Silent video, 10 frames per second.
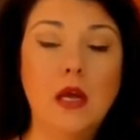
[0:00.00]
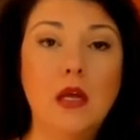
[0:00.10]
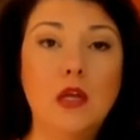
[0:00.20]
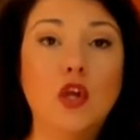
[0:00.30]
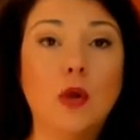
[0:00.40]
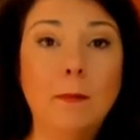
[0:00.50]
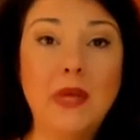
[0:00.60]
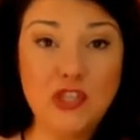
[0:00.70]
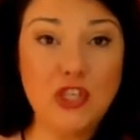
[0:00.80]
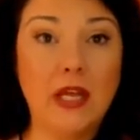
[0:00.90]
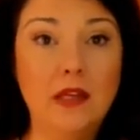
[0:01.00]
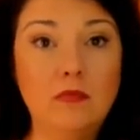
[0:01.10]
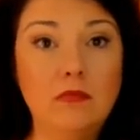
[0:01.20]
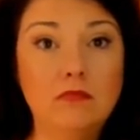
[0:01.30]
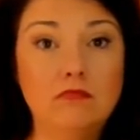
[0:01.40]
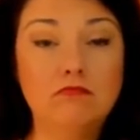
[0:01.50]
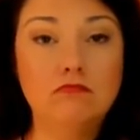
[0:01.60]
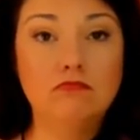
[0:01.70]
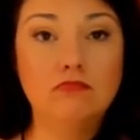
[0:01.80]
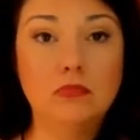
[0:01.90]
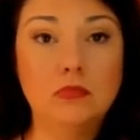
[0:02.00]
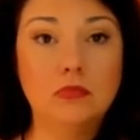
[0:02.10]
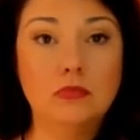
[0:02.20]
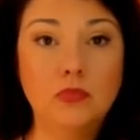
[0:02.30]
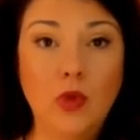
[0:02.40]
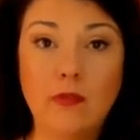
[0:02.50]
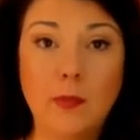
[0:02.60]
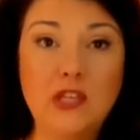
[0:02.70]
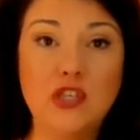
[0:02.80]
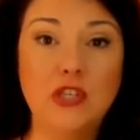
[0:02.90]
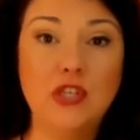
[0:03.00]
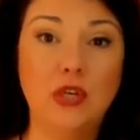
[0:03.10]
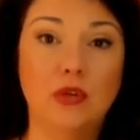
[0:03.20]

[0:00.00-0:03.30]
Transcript: Your mission, you have a mission too.